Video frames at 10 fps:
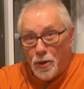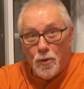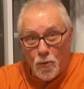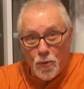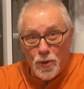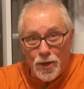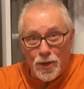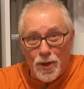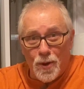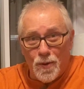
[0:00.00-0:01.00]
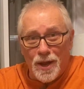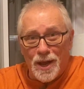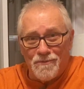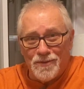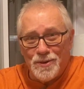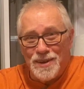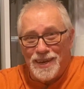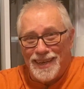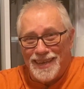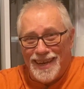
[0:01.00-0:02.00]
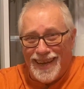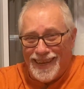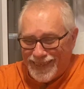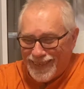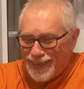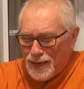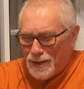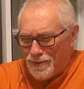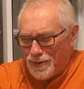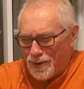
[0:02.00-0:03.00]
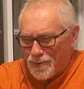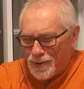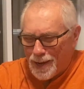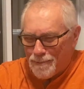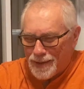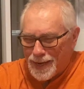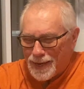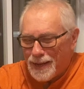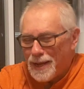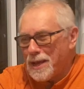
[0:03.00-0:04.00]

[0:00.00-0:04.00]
when you go out viewing at night, if you know what I mean.